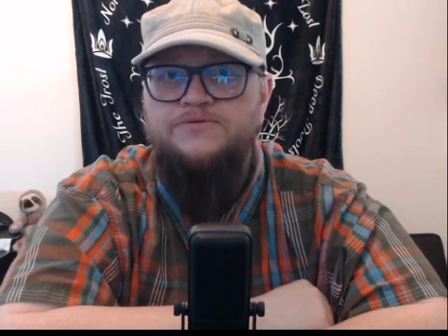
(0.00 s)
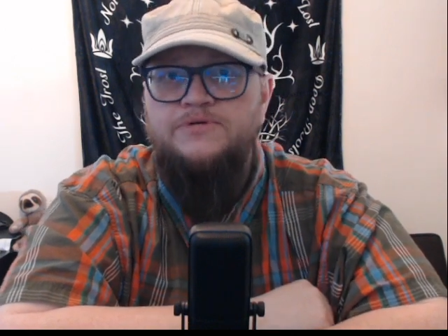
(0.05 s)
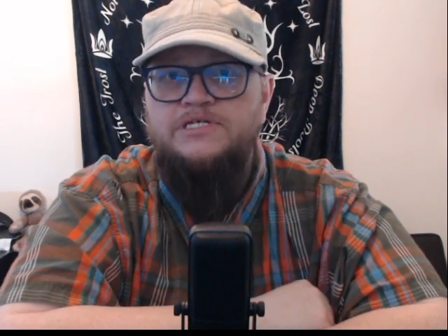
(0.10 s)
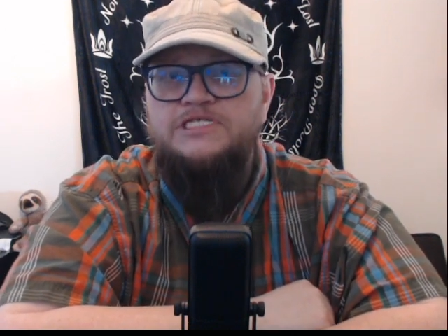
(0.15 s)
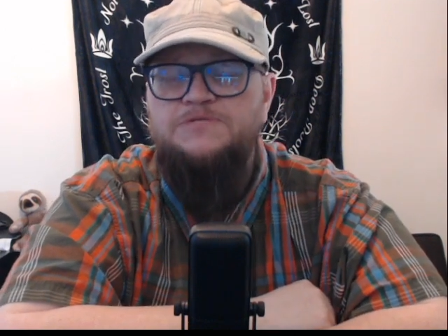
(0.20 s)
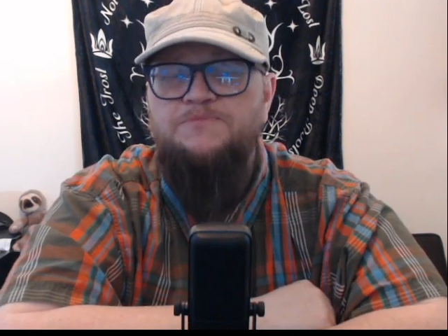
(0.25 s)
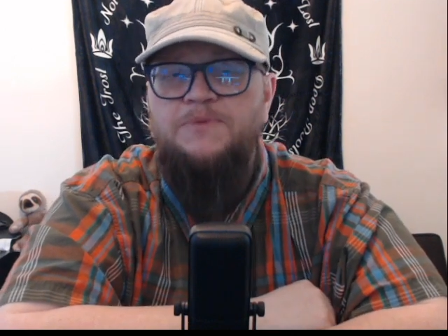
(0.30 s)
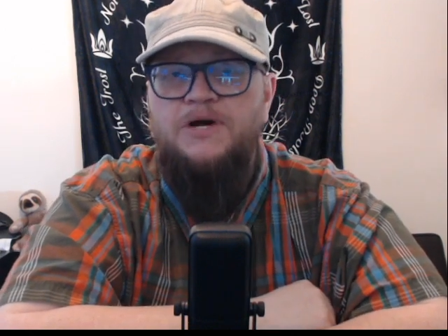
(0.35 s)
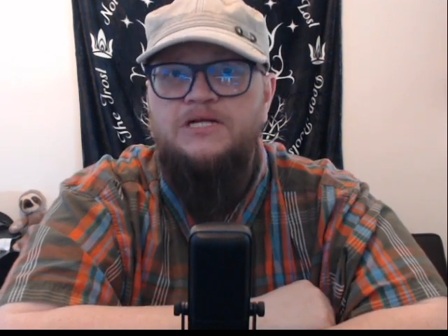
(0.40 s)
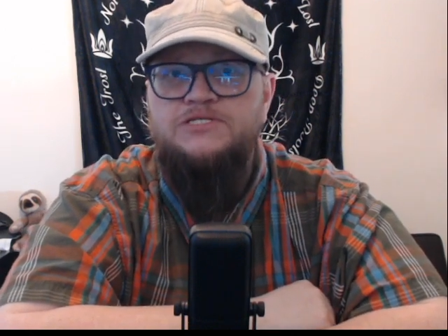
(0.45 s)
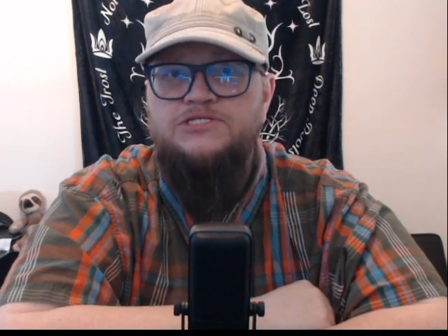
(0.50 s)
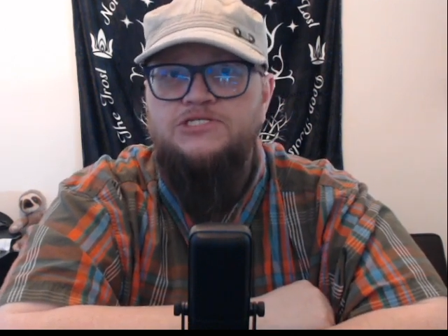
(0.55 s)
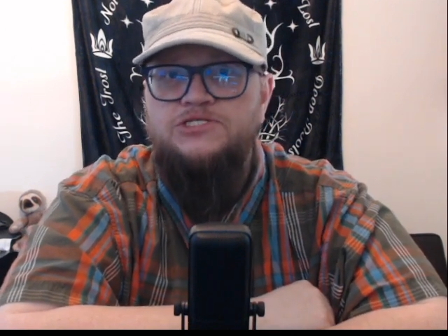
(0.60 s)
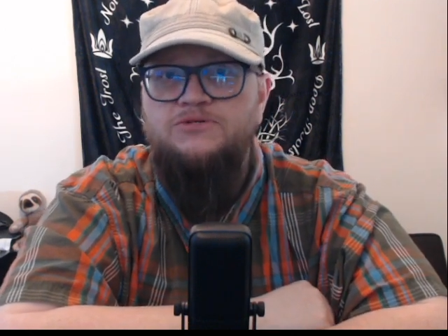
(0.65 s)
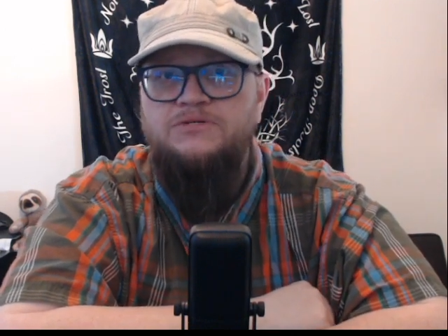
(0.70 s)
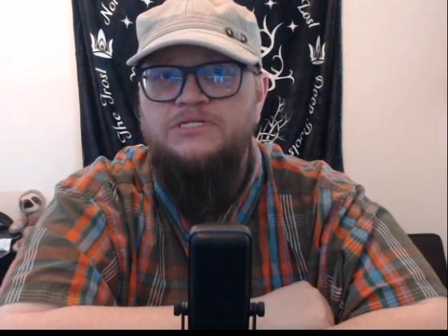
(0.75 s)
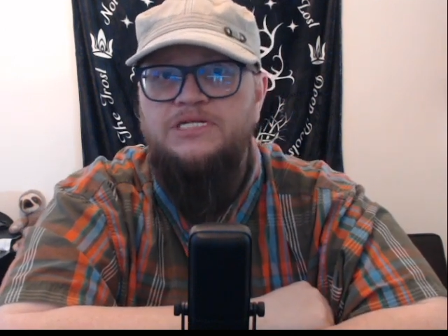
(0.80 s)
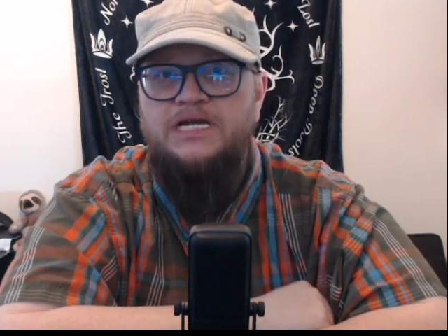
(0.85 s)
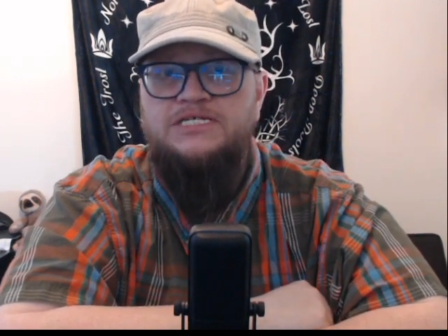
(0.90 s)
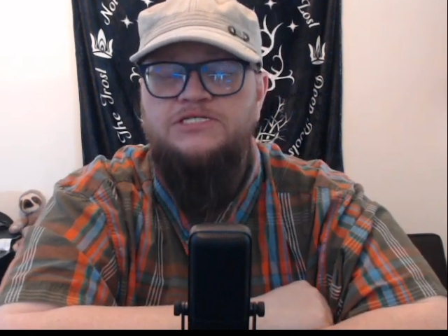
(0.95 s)
response
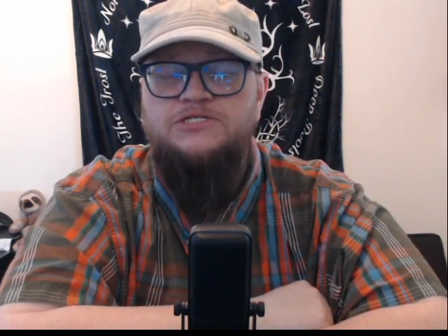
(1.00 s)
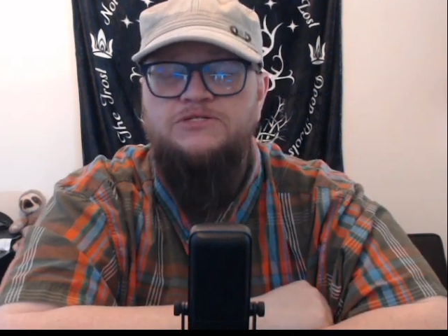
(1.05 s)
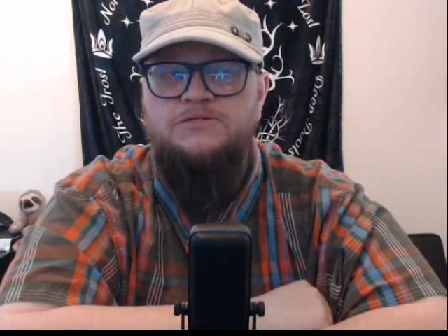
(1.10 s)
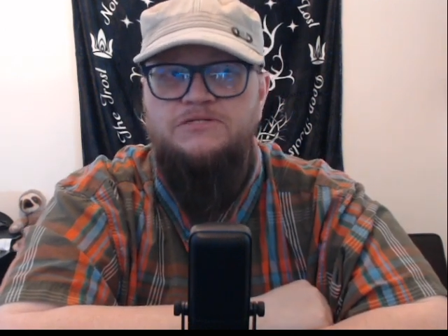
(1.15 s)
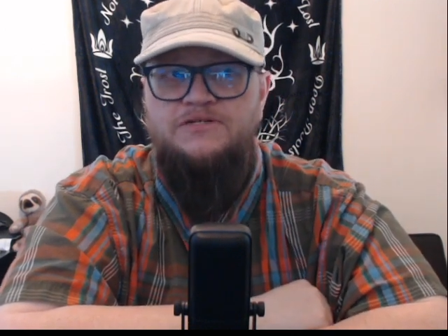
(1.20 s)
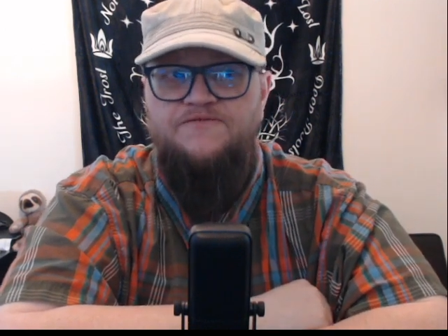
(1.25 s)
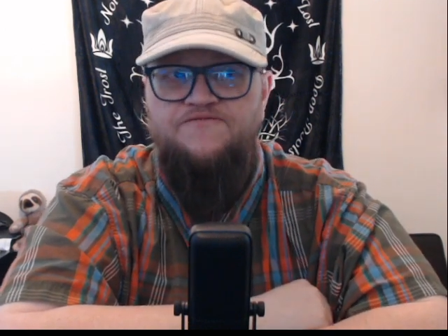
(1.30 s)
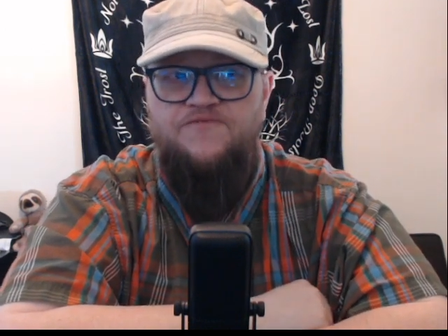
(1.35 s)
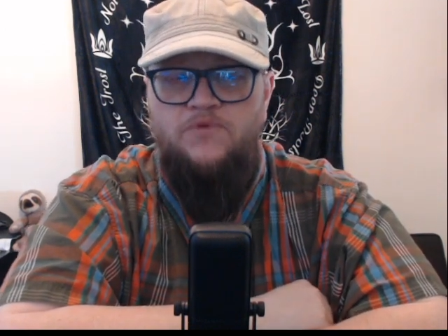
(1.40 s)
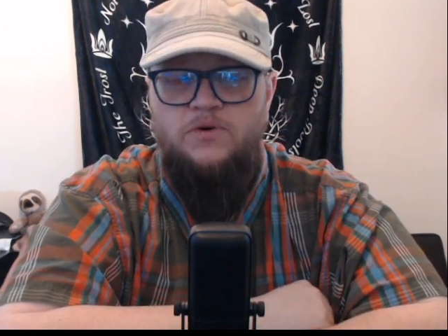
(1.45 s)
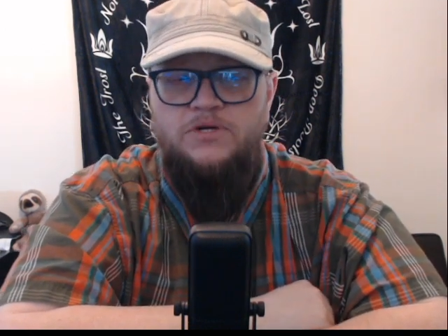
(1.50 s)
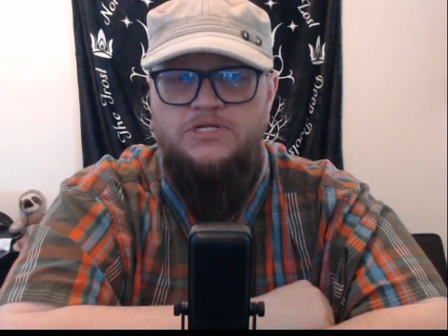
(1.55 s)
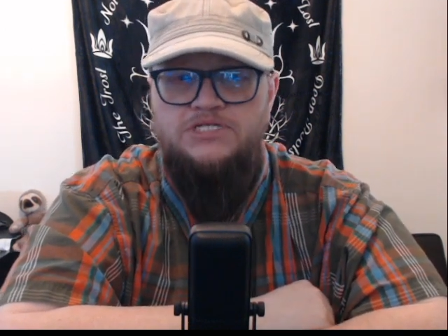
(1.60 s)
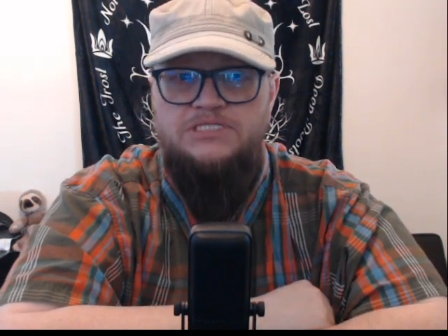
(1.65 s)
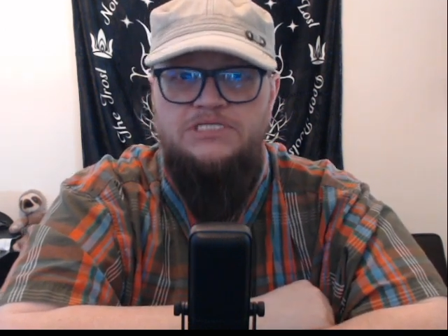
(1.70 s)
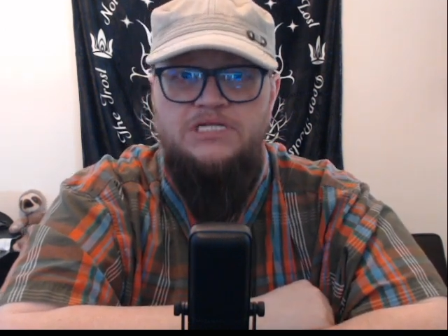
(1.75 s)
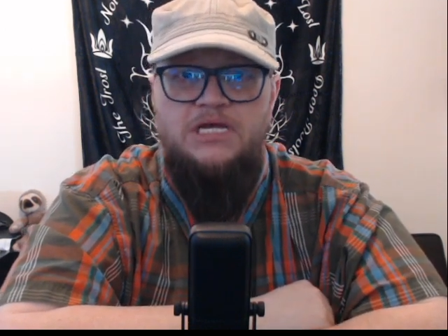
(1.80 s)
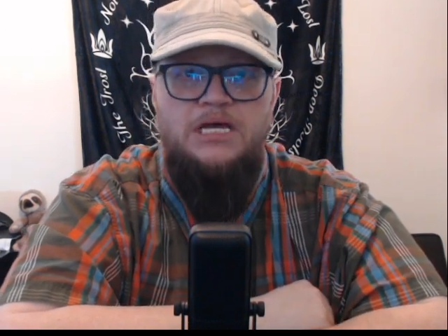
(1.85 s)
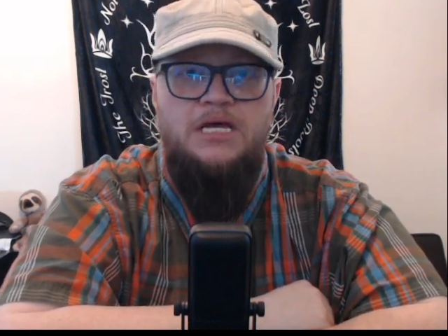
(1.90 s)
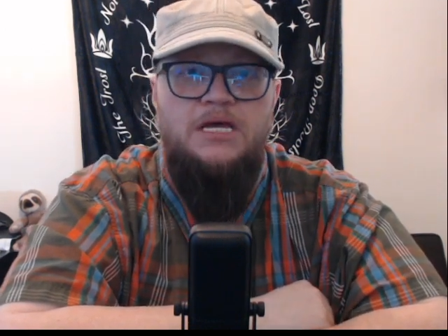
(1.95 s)
to a national
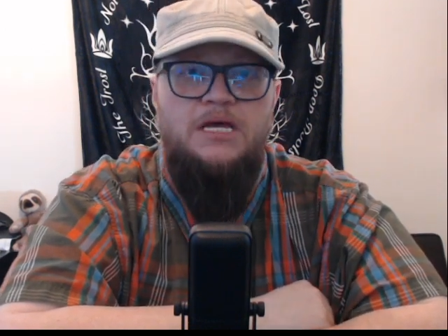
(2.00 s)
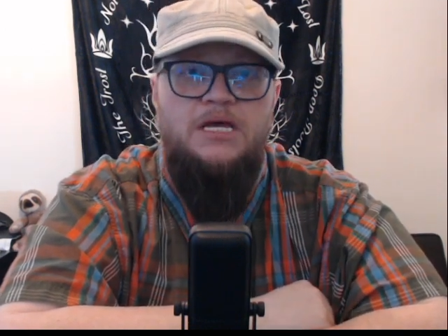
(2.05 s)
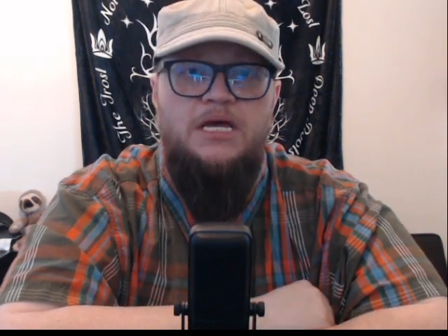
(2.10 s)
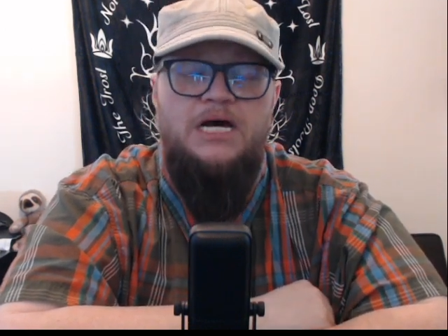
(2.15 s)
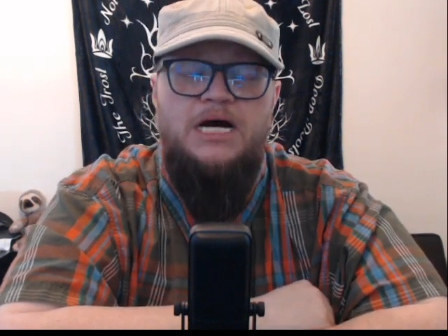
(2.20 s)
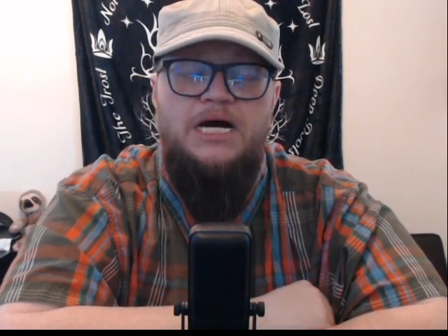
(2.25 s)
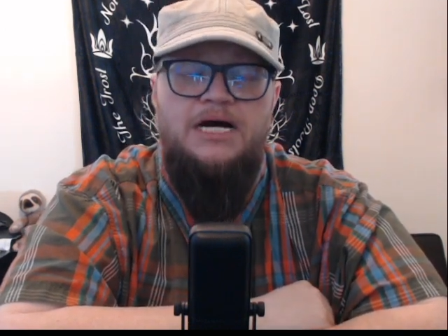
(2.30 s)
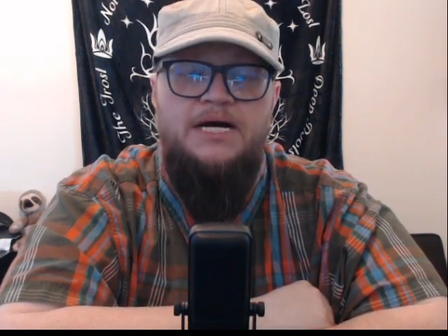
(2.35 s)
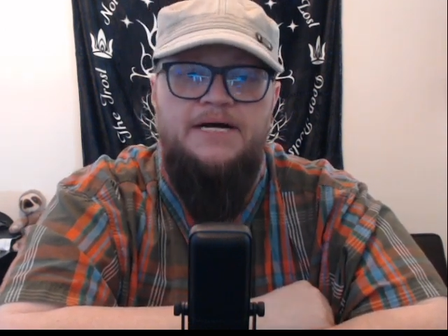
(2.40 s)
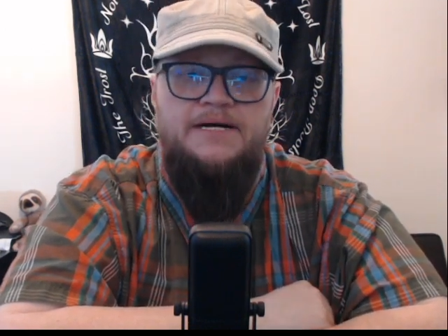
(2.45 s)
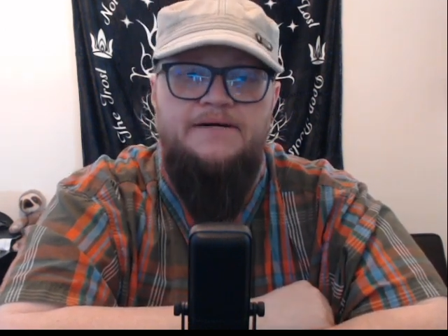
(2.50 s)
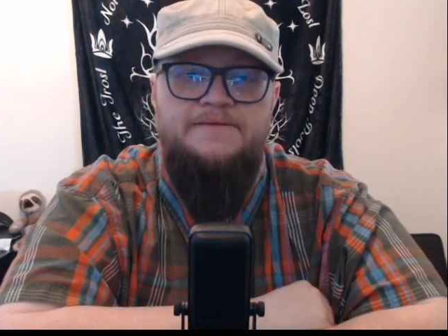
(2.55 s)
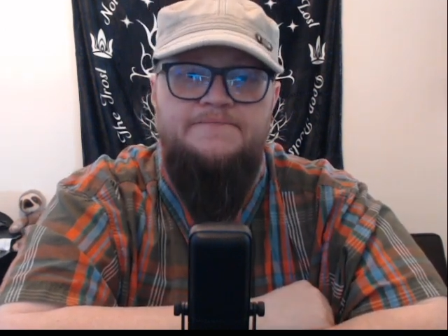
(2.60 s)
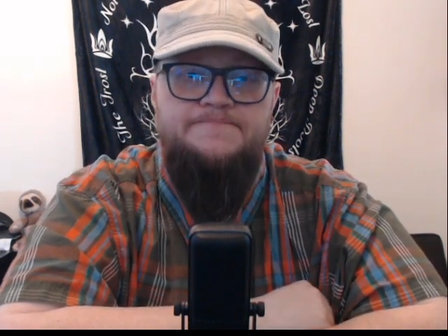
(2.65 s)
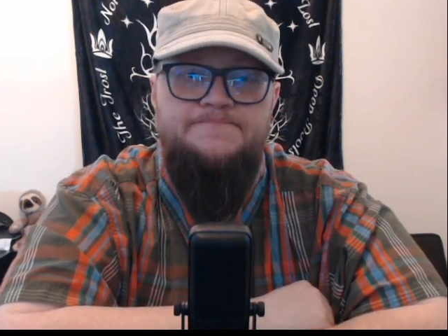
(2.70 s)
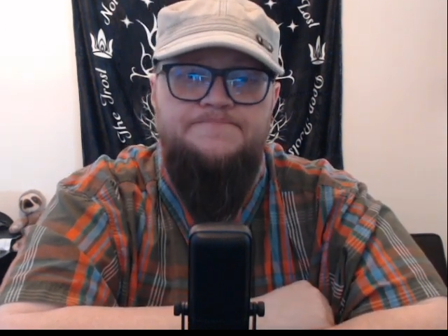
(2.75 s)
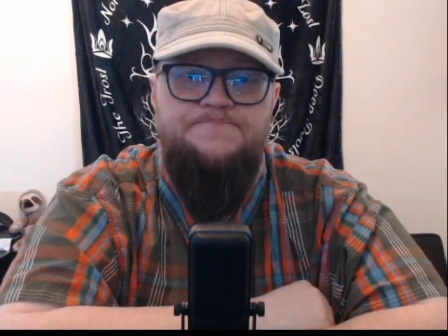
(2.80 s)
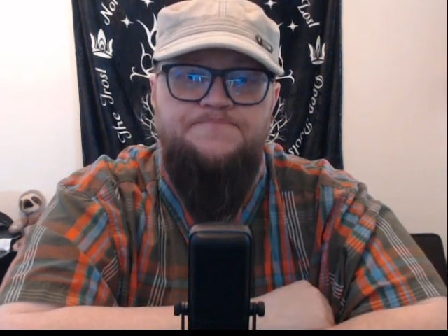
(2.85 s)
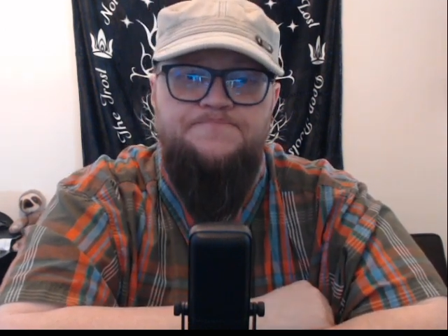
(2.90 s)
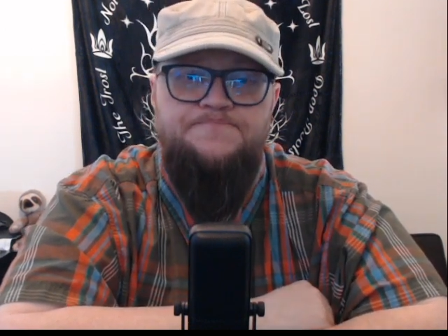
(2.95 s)
divorce. Um,